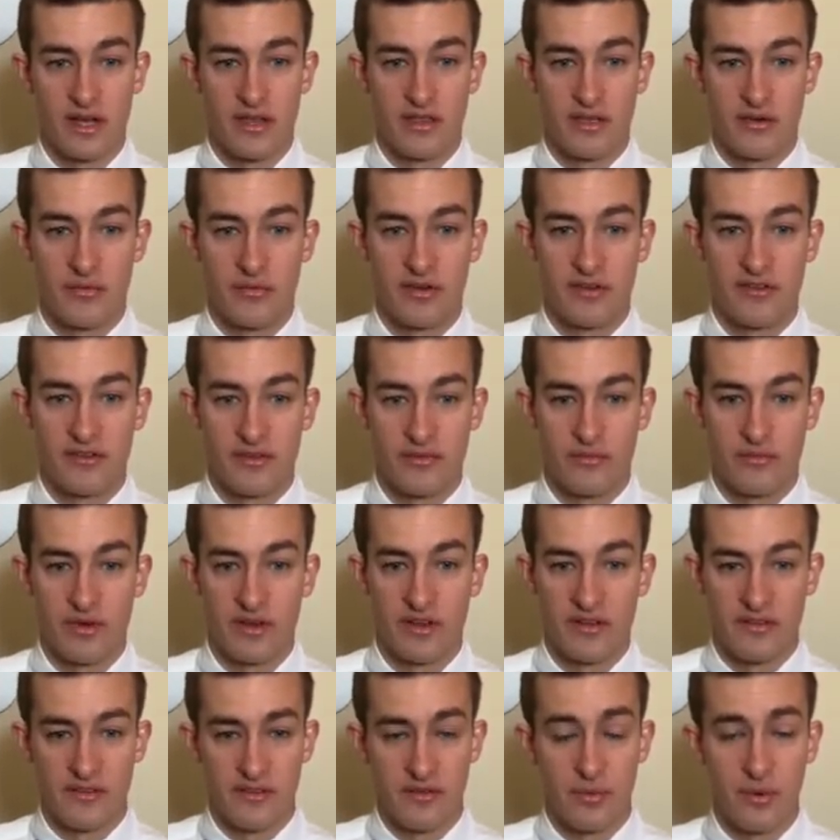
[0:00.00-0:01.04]
They recently
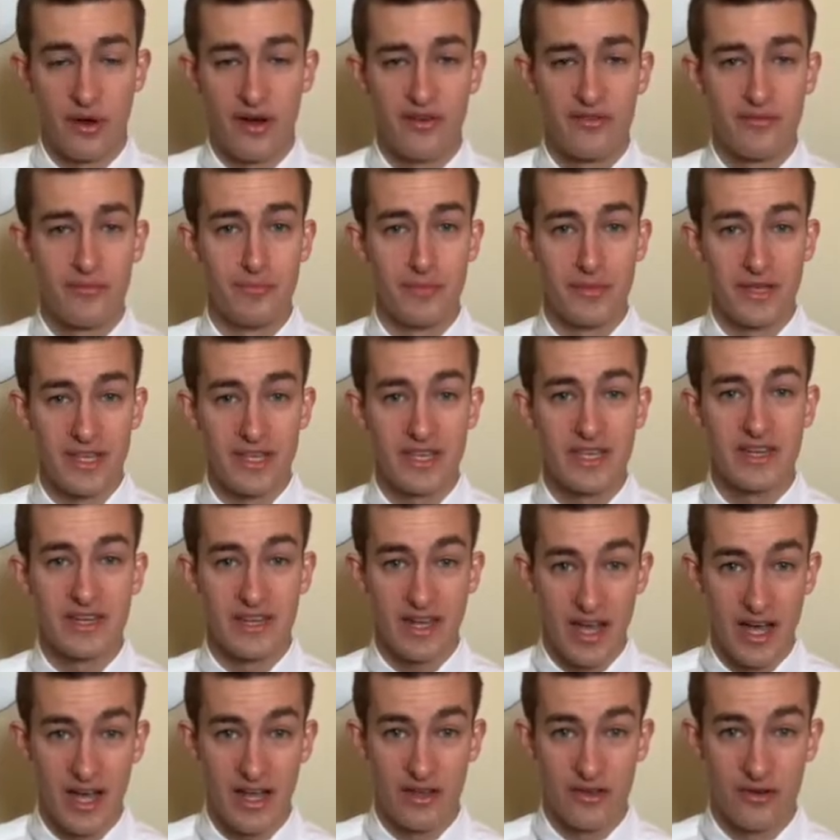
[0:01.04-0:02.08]
raised $12 million
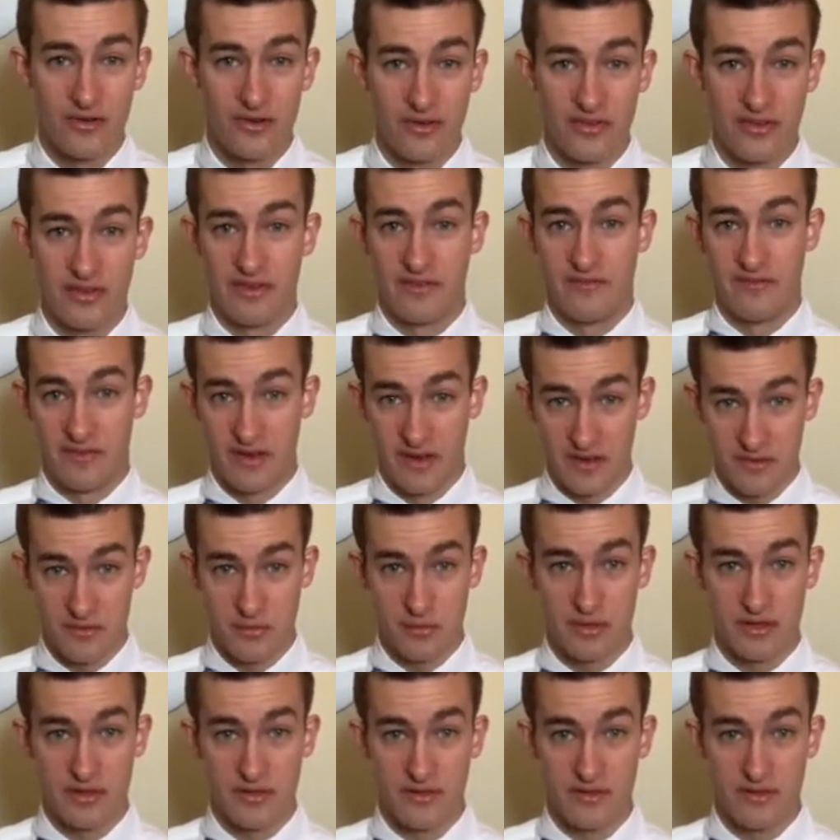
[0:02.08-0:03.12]
in
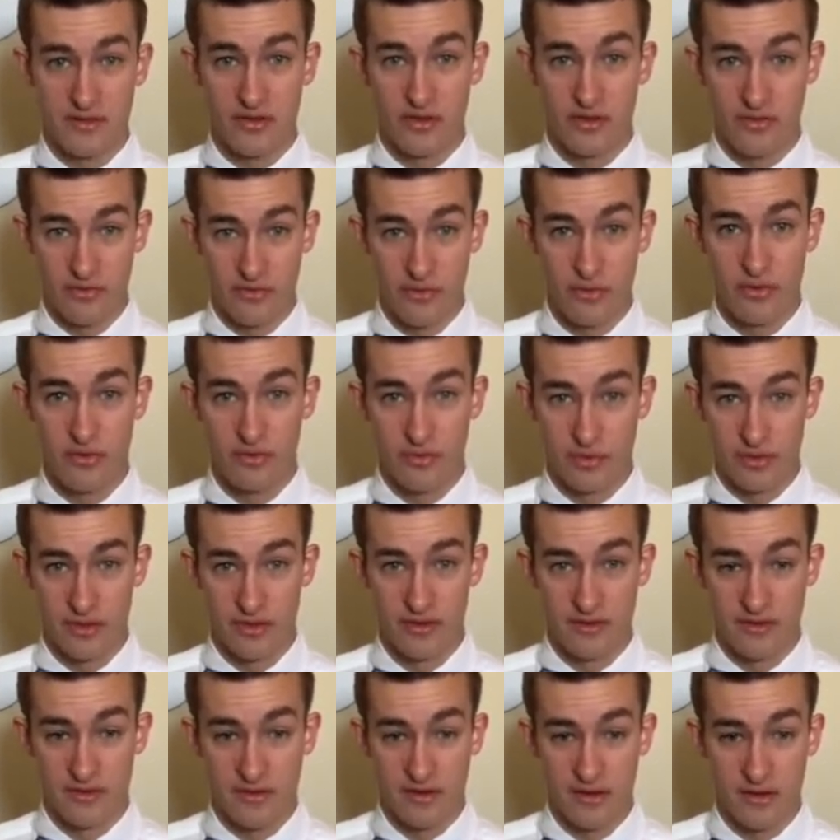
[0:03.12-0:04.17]
investments to go forward with
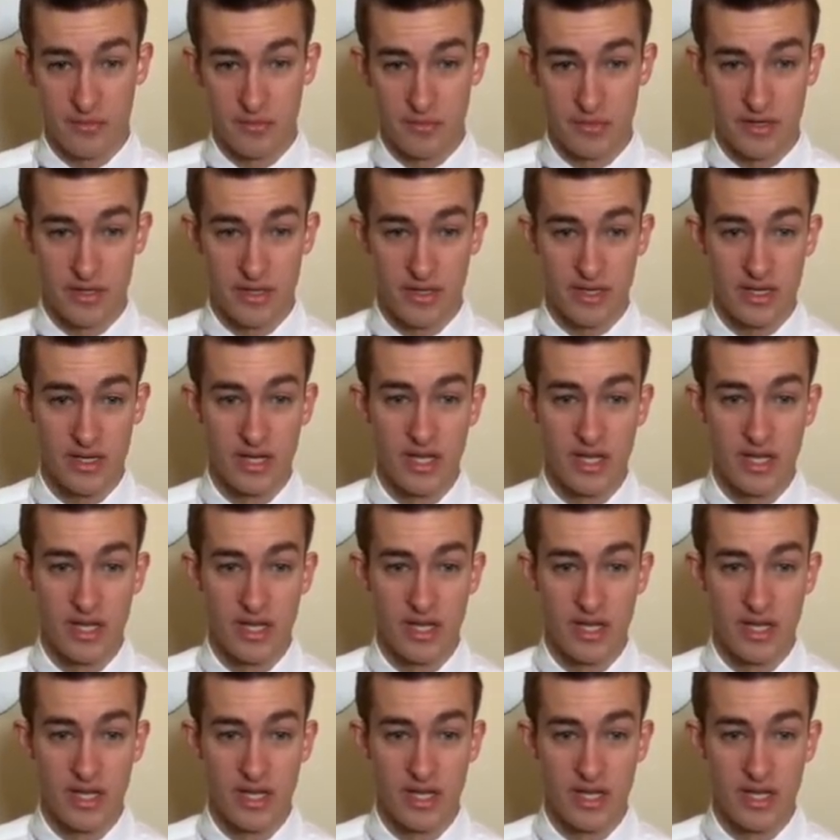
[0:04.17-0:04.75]
this company.